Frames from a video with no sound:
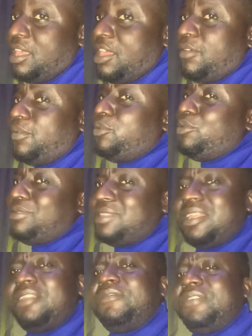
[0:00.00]
If you use
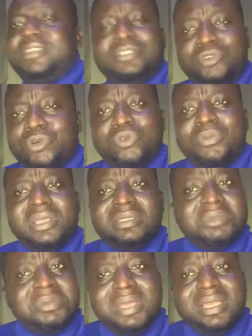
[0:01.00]
any fake document,
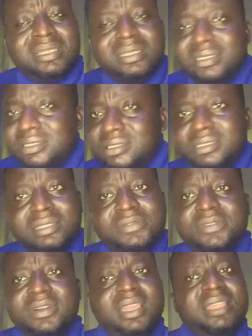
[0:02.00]
oh man, you
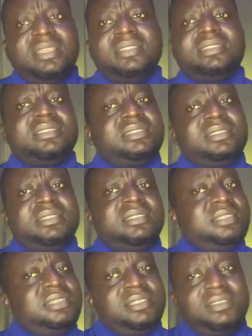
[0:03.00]
forget it.
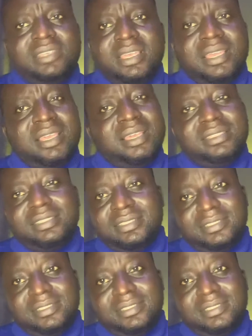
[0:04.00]
You can't get it.